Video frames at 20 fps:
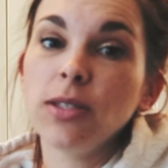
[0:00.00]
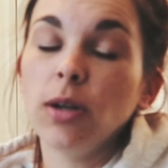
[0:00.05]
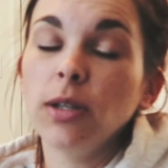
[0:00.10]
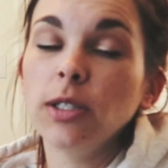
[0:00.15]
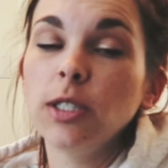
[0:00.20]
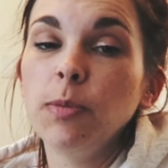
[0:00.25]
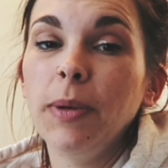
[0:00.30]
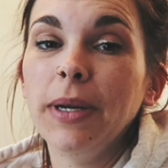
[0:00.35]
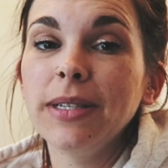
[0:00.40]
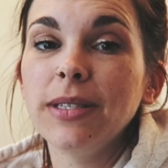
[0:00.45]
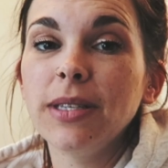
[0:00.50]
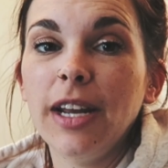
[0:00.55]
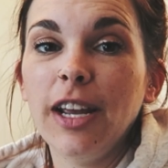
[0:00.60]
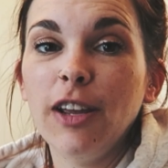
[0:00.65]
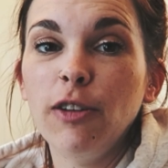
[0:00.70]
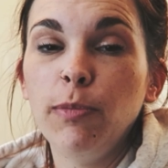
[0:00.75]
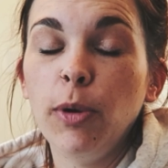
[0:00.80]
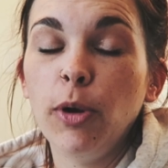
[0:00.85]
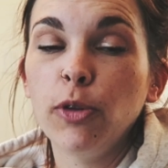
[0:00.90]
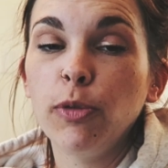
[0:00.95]
Art supplies that
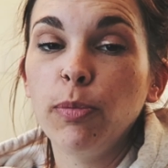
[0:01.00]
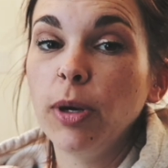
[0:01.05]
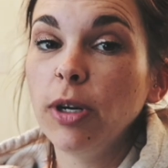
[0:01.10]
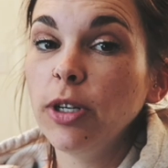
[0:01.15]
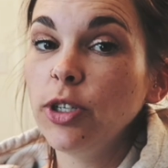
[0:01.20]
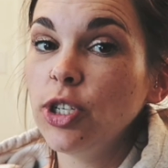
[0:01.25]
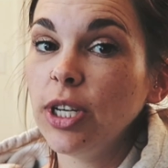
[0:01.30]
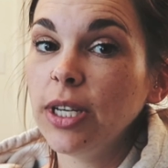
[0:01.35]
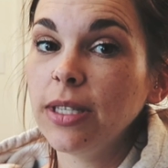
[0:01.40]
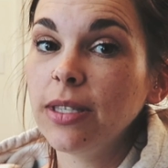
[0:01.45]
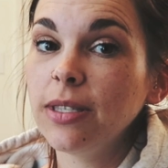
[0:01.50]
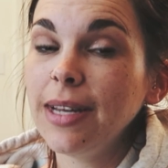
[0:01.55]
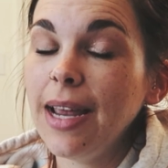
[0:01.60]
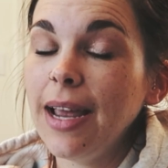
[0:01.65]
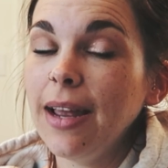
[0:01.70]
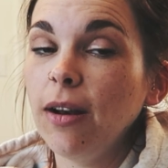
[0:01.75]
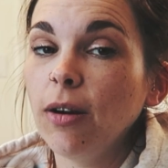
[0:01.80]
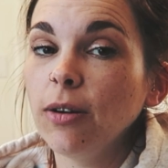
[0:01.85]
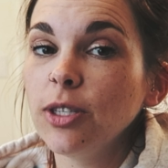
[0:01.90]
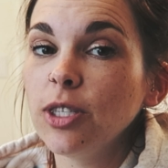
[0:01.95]
I've both purchased
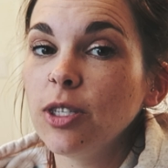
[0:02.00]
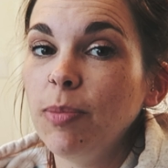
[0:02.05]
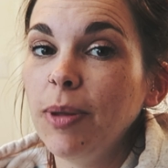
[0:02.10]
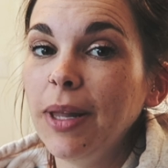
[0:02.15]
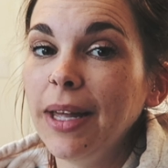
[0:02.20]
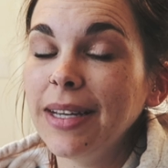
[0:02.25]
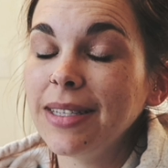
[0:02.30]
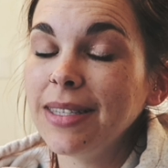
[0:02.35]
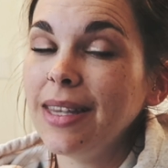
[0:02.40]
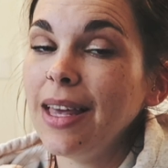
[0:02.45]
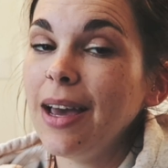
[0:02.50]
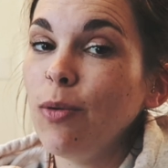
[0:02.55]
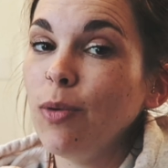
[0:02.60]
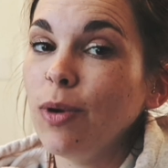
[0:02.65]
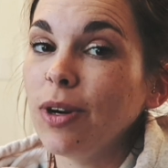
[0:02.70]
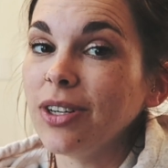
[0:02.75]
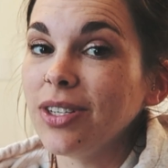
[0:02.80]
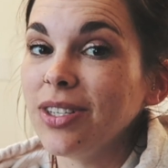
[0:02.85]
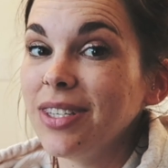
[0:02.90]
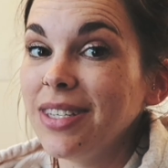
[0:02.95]
and art supplies that
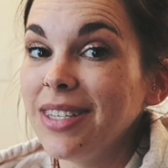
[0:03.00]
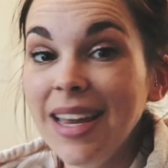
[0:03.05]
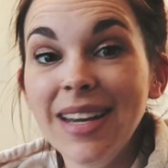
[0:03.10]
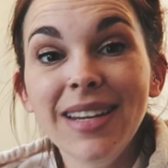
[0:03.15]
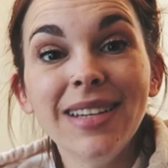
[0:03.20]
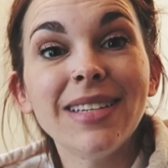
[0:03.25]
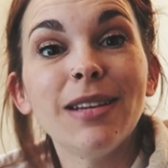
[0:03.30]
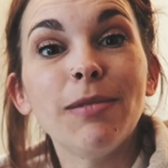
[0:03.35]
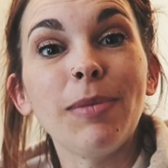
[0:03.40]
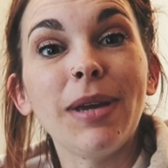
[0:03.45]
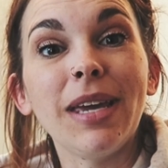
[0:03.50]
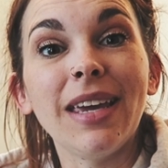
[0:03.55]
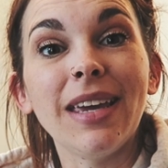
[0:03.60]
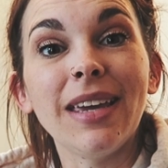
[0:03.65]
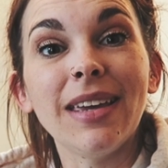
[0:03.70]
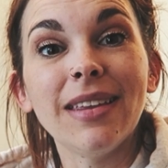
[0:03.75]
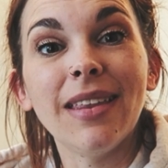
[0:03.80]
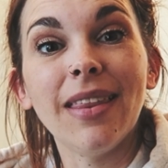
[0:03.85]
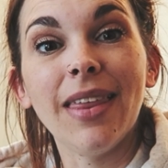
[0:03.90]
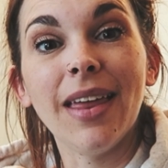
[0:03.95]
were sent to
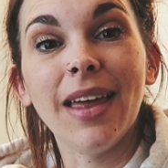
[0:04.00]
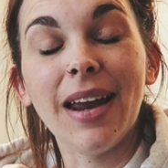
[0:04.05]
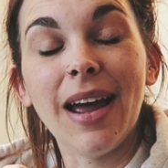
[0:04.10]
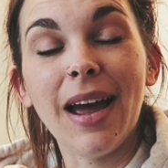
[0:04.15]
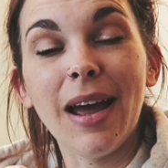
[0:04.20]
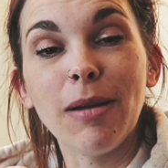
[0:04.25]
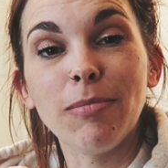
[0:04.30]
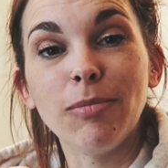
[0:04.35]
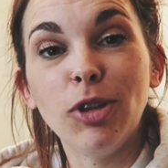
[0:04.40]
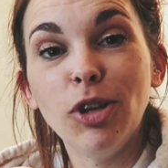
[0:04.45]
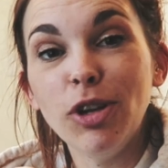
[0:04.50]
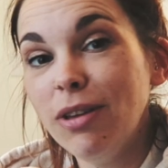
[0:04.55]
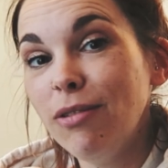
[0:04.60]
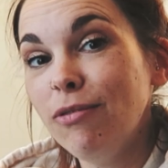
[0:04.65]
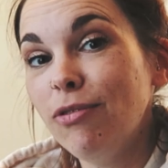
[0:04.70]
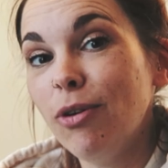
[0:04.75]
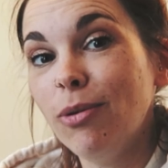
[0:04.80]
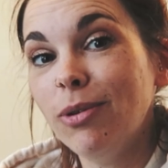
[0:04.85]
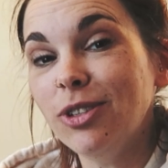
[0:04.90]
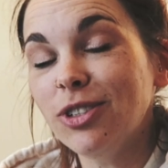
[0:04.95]
me that I'm looking
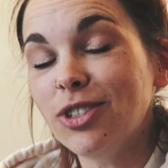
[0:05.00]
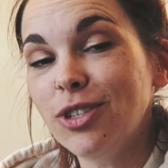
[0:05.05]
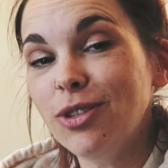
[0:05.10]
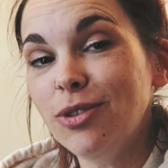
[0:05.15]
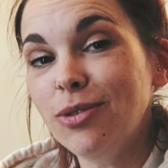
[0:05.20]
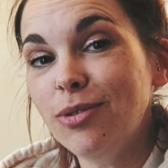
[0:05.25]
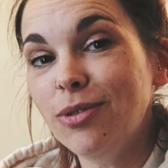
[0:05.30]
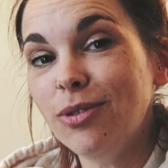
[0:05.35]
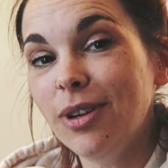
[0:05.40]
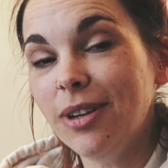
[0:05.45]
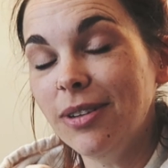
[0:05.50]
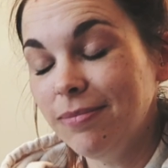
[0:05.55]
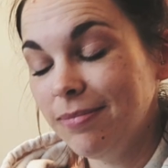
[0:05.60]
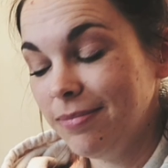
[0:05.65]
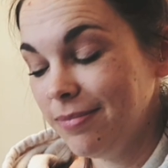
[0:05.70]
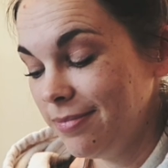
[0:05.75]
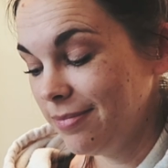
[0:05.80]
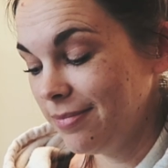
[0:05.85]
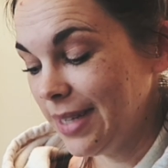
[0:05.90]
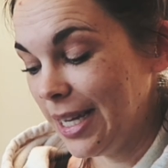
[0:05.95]
forward to
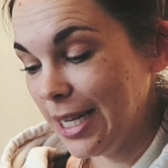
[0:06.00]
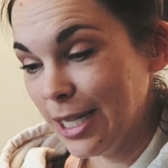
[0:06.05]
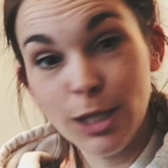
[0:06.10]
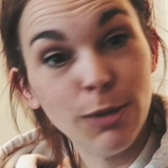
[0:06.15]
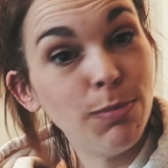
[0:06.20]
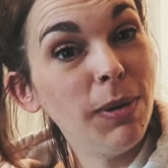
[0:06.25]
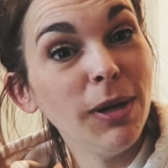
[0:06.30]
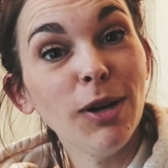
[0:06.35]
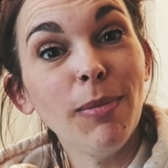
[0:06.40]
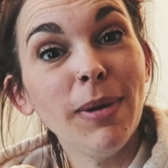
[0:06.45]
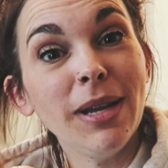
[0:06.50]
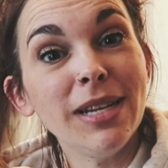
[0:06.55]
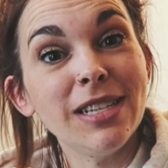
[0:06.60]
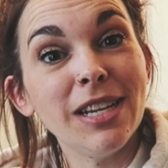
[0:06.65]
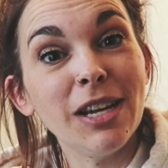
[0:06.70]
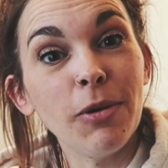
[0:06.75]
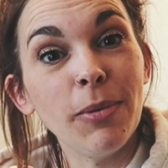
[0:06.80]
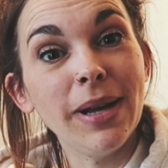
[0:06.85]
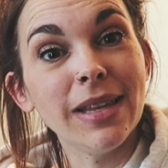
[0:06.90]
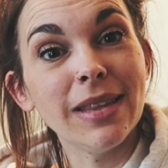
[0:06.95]

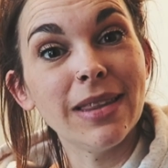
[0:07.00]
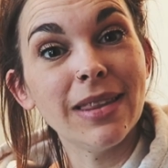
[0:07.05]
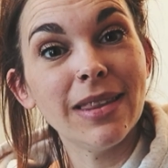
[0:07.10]
experimenting with